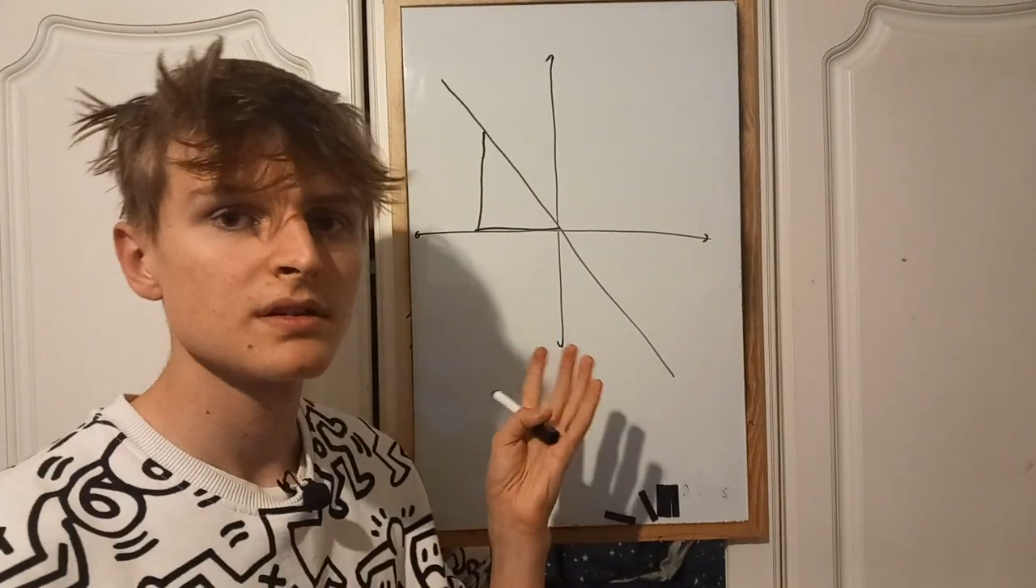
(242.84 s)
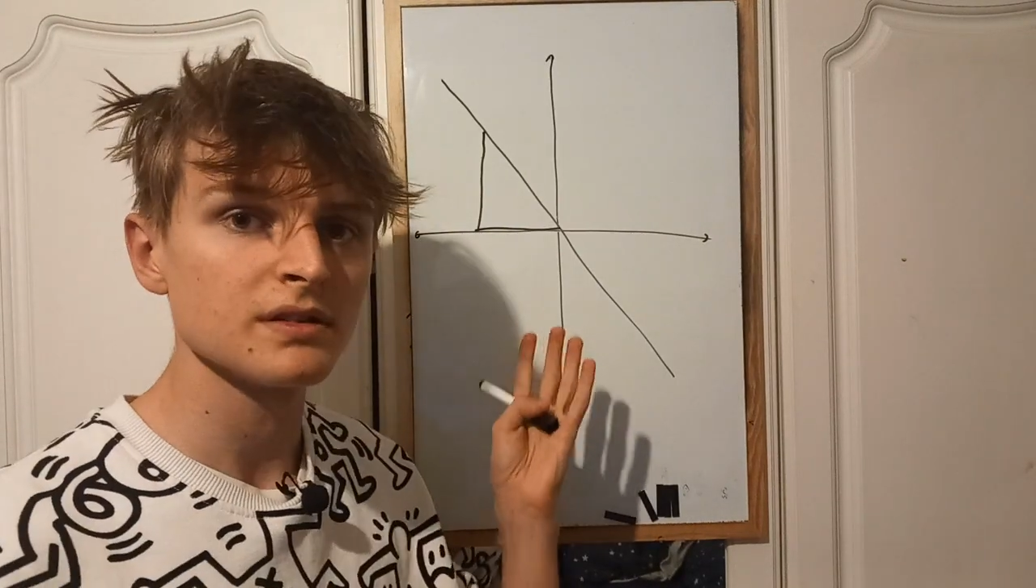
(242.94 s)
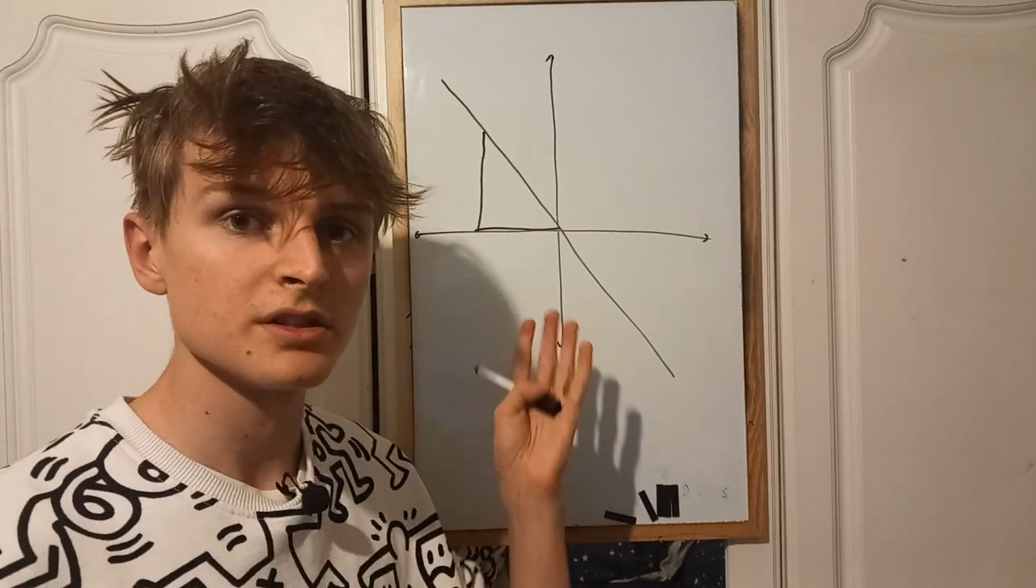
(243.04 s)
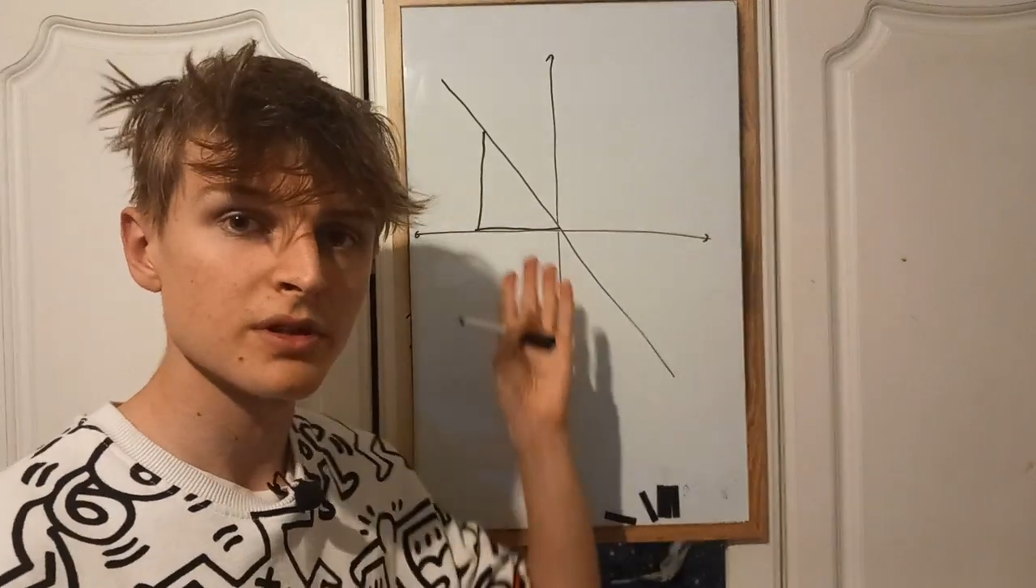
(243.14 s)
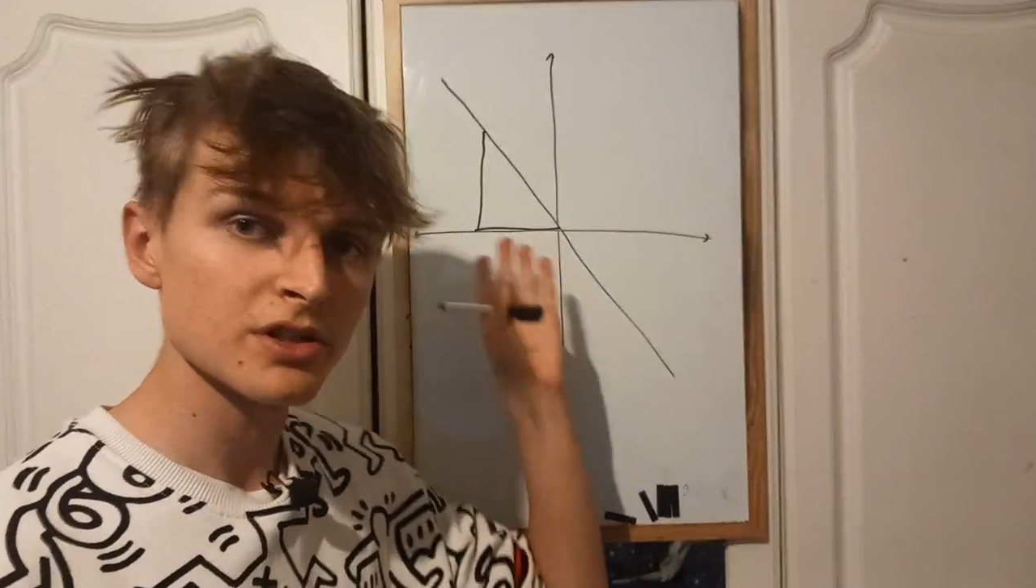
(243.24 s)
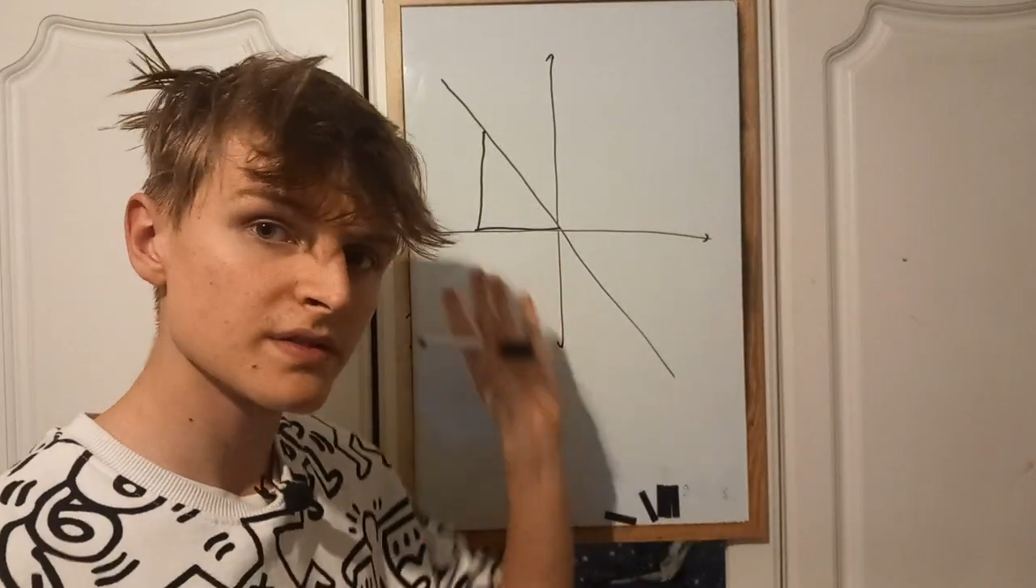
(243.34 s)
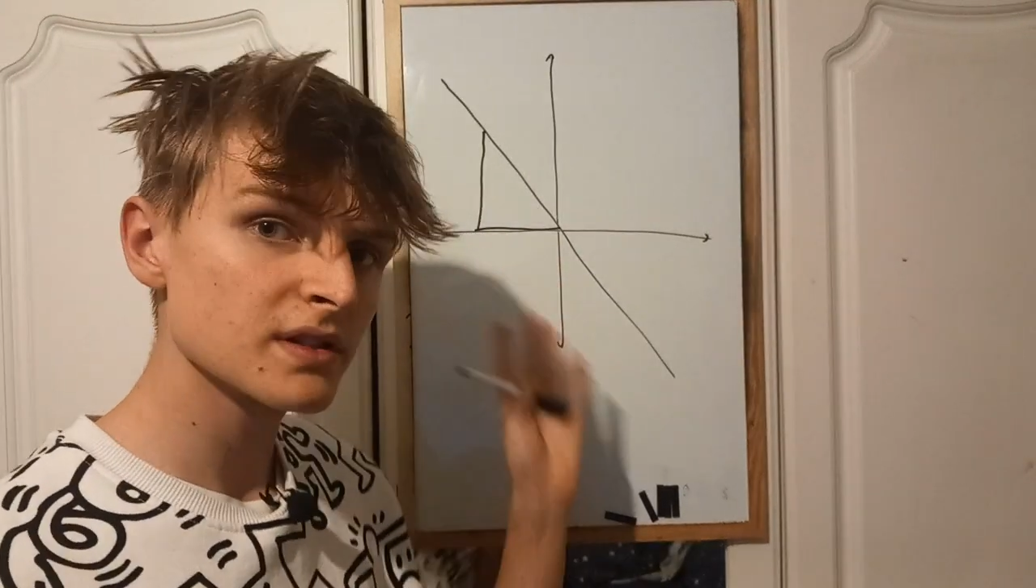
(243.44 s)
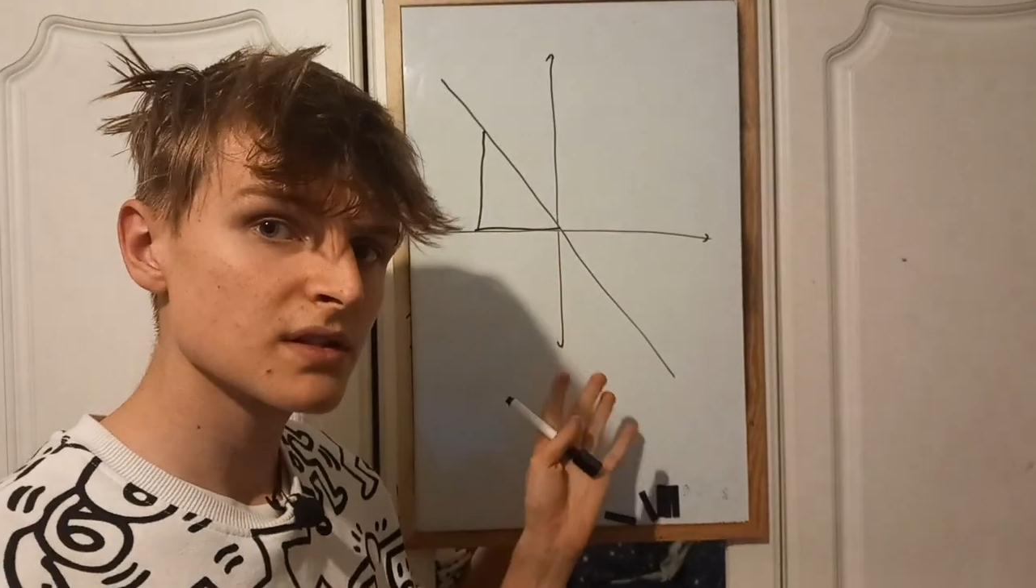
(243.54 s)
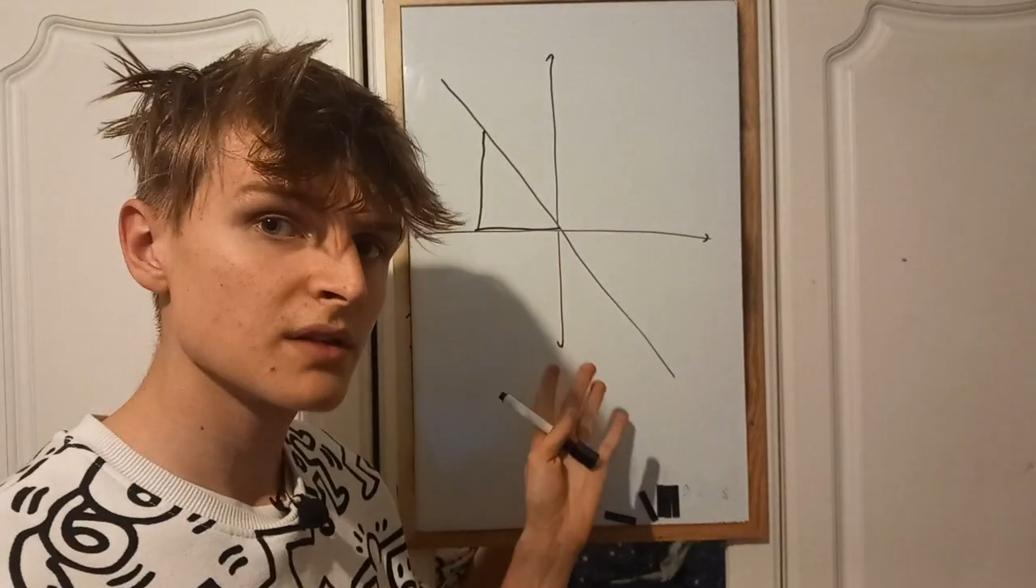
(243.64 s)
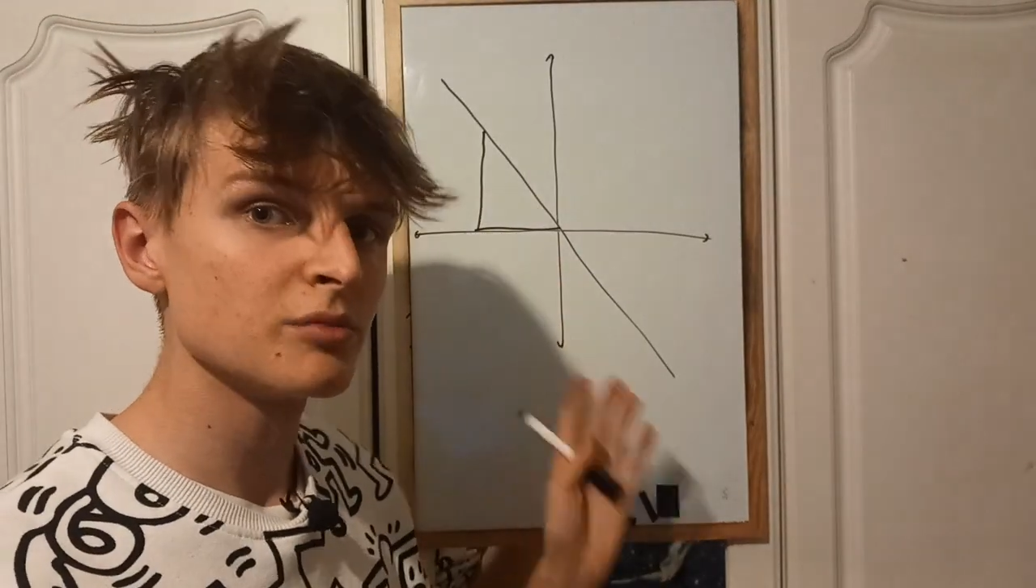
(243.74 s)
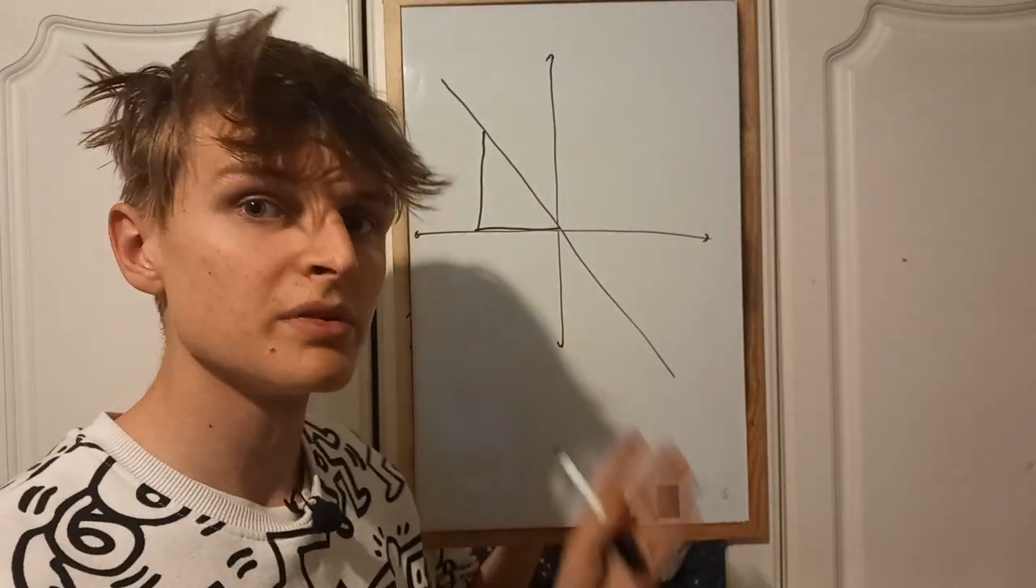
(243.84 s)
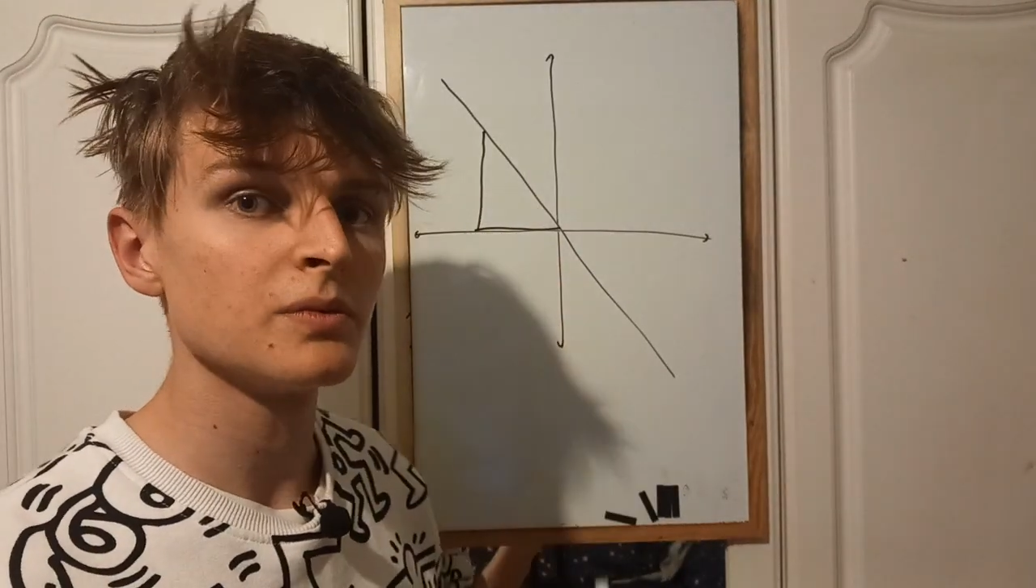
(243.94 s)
the equation of this line will be